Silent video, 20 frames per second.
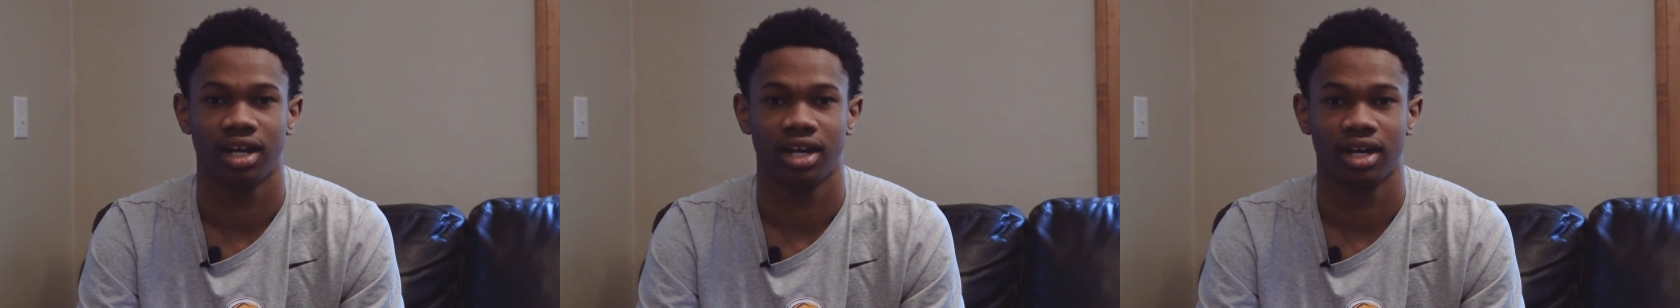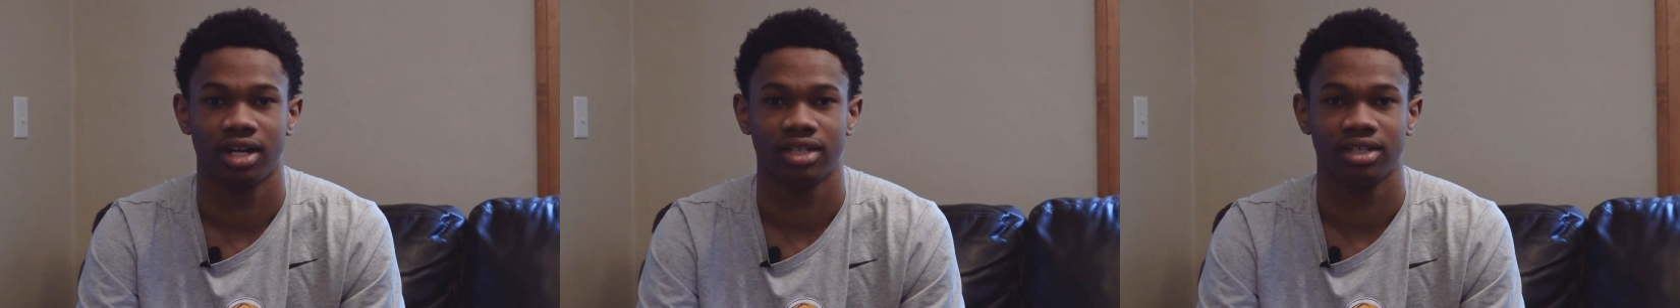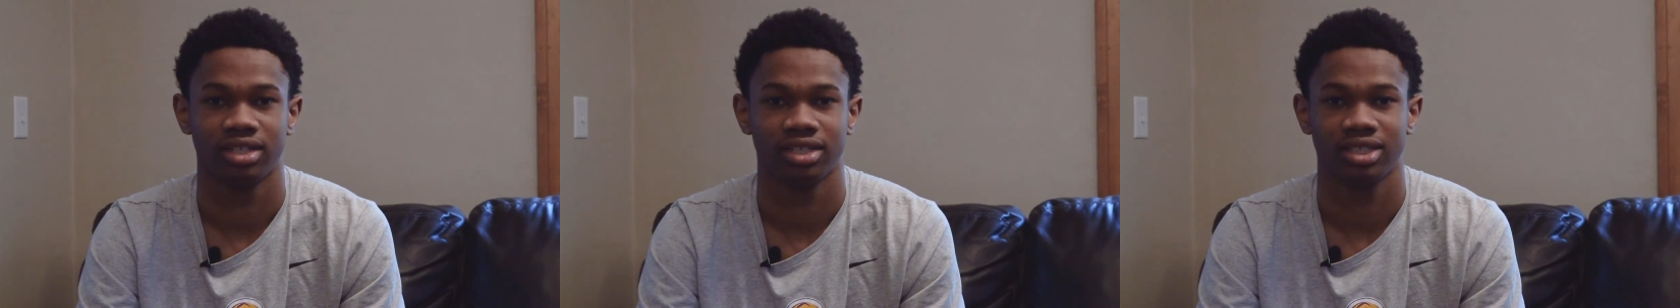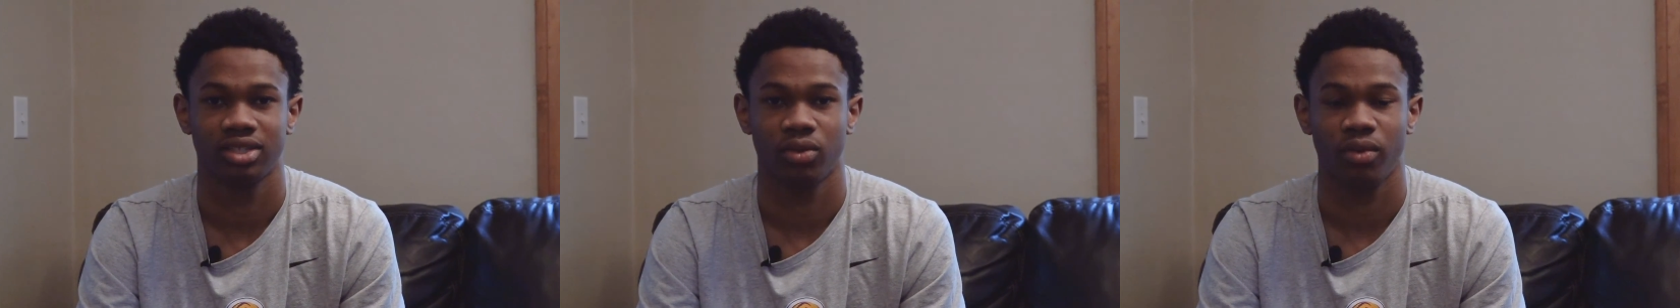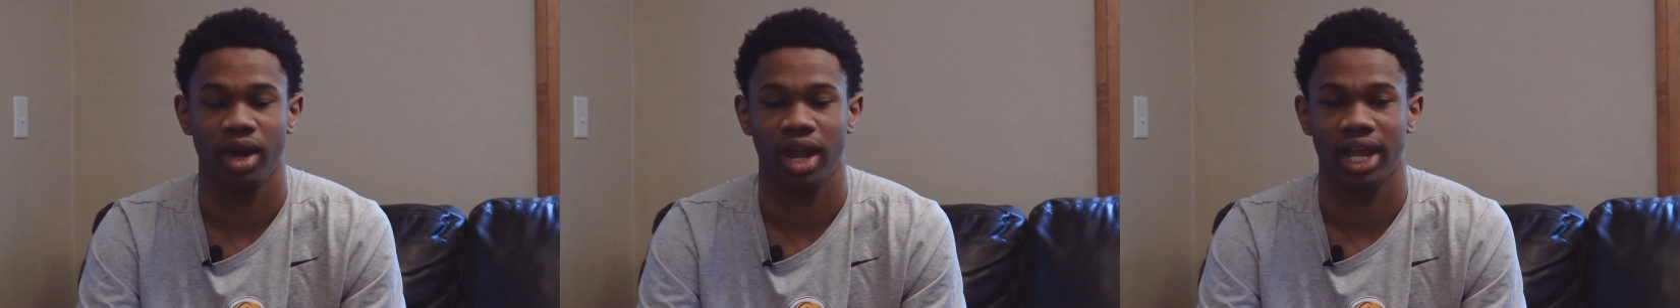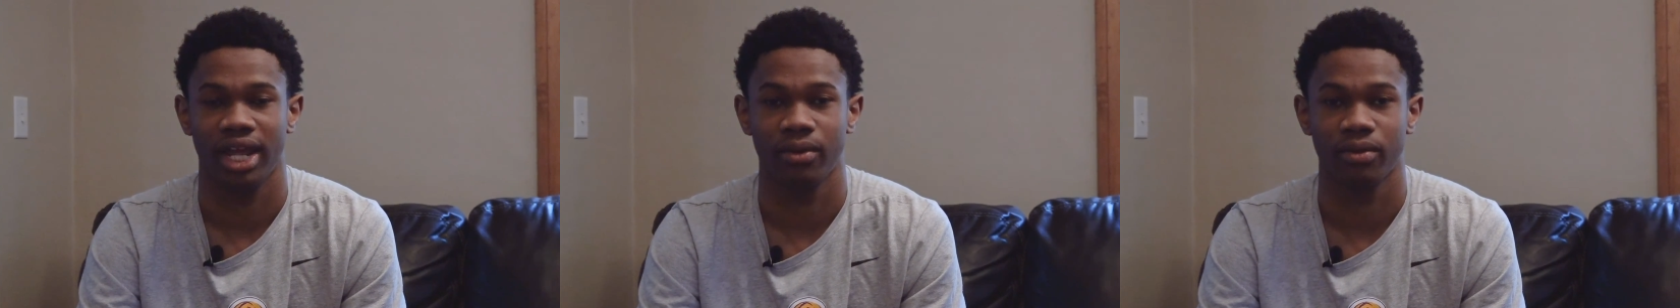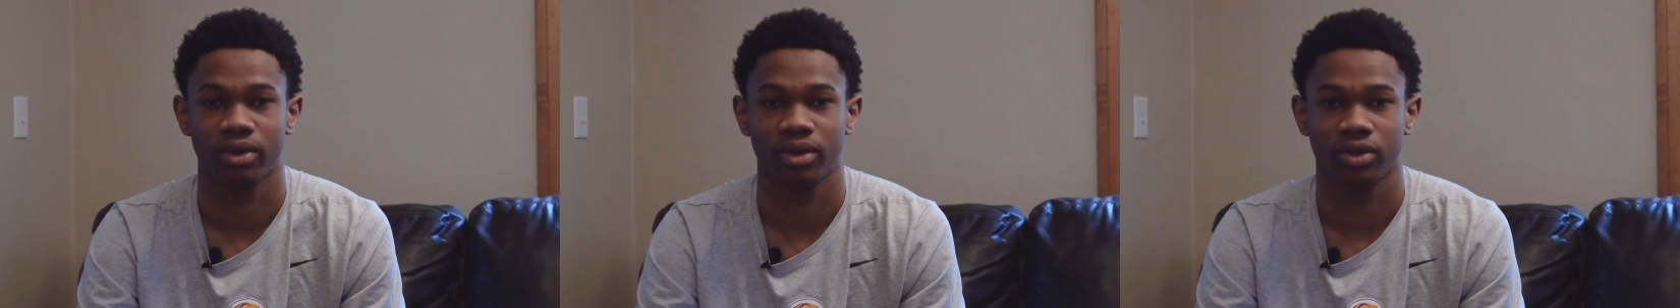Uh, just
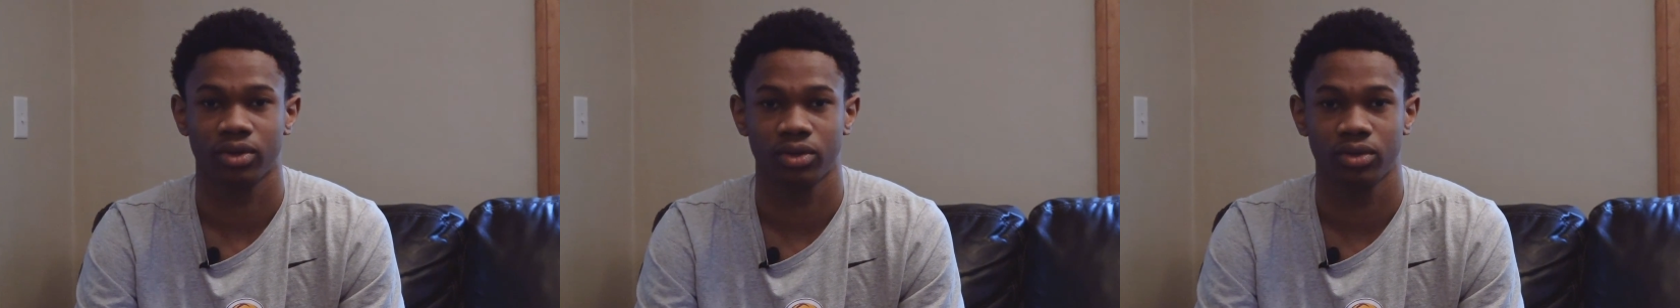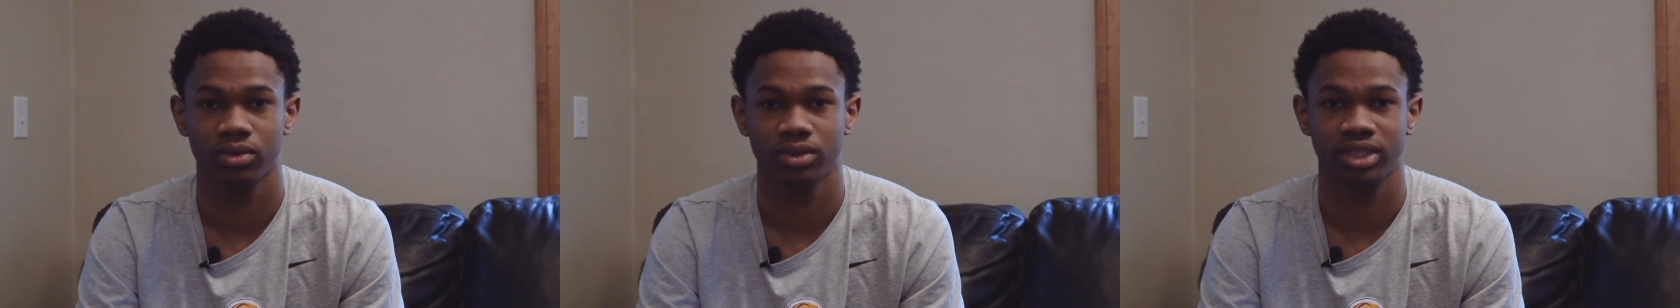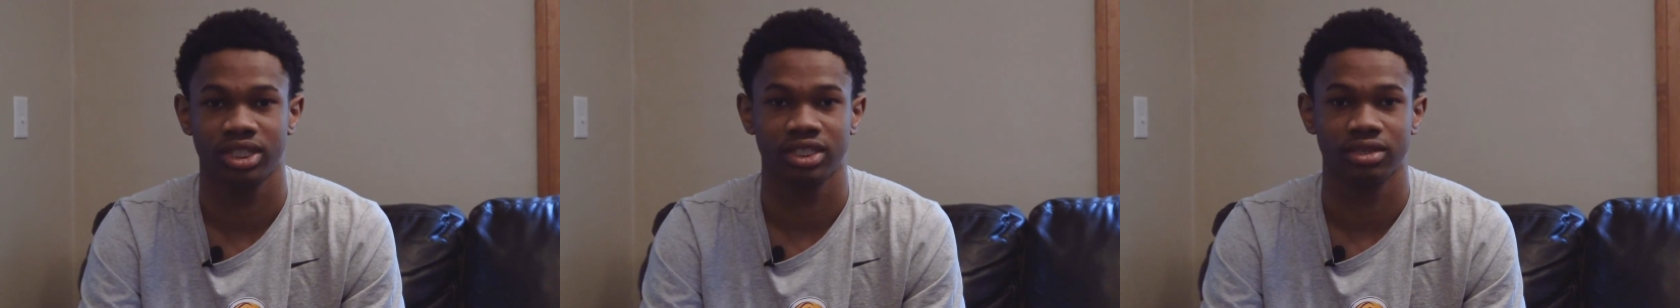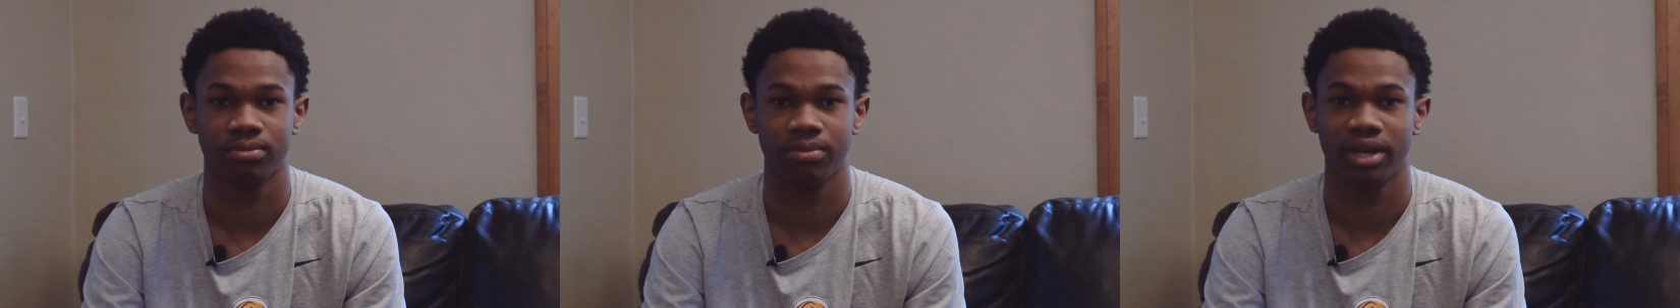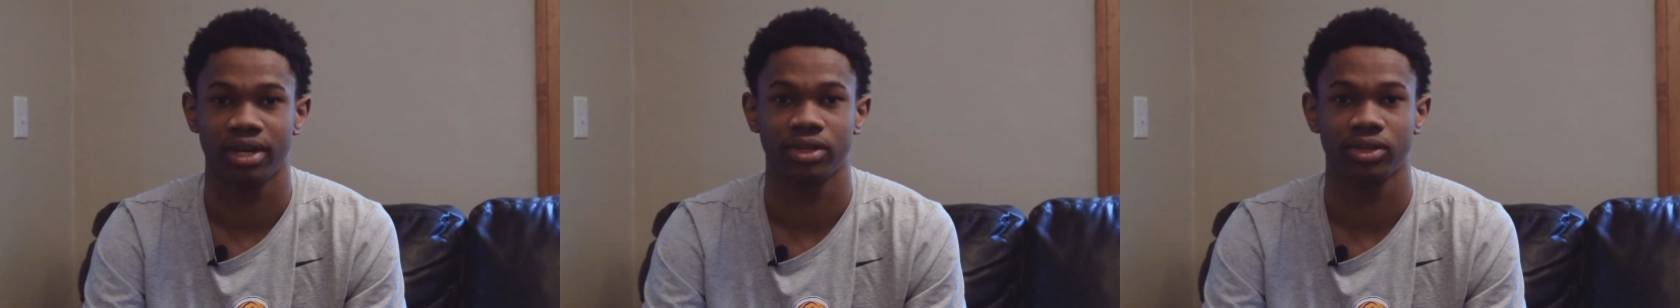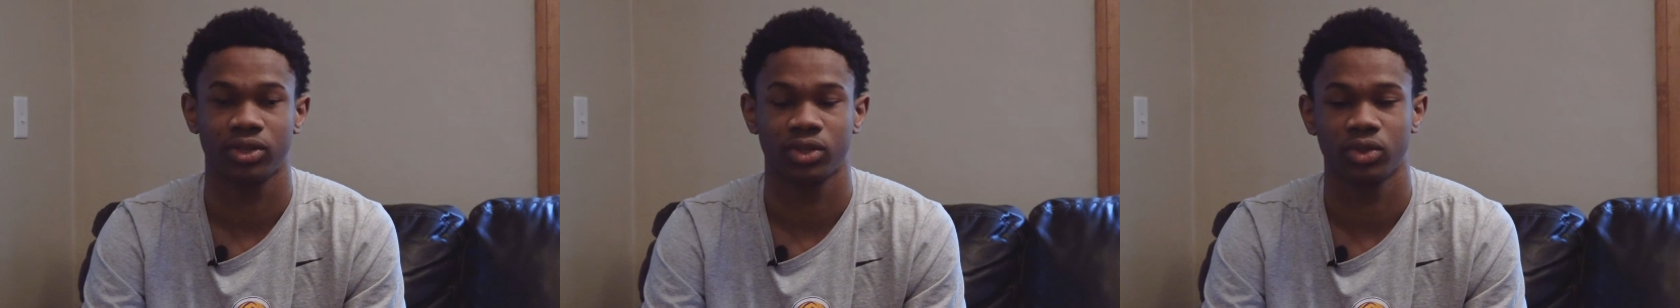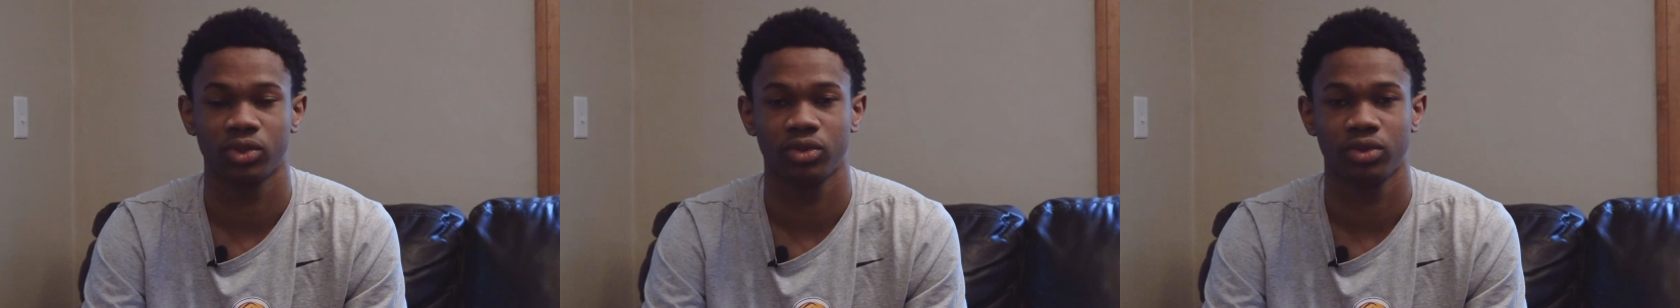the way that he recruits, he's
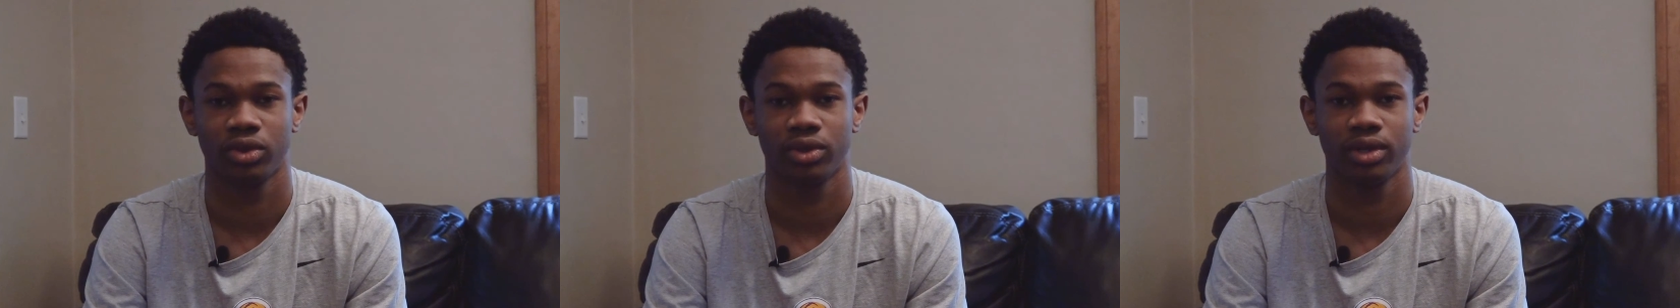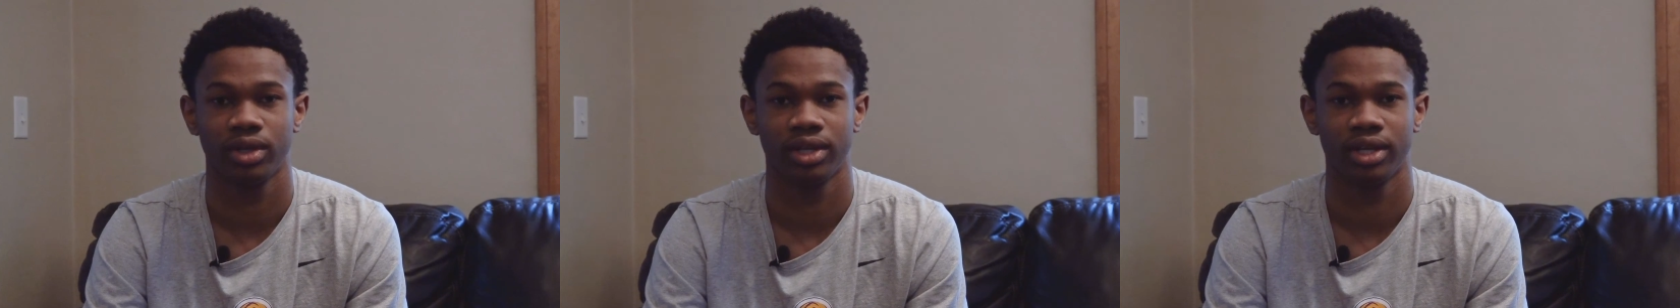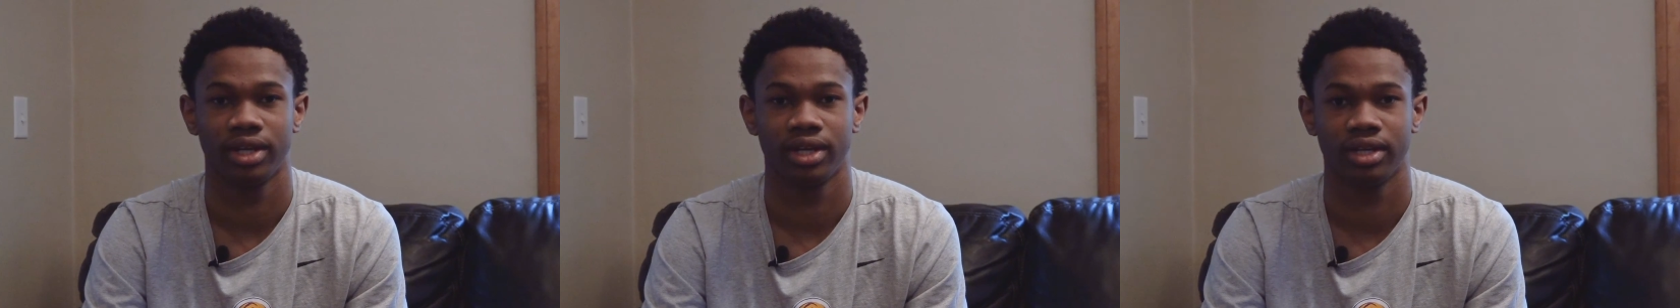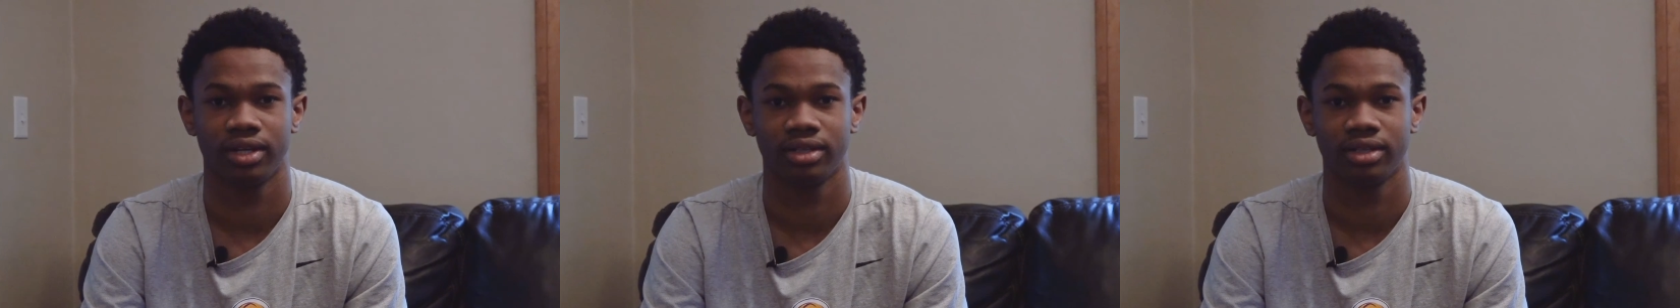been through it,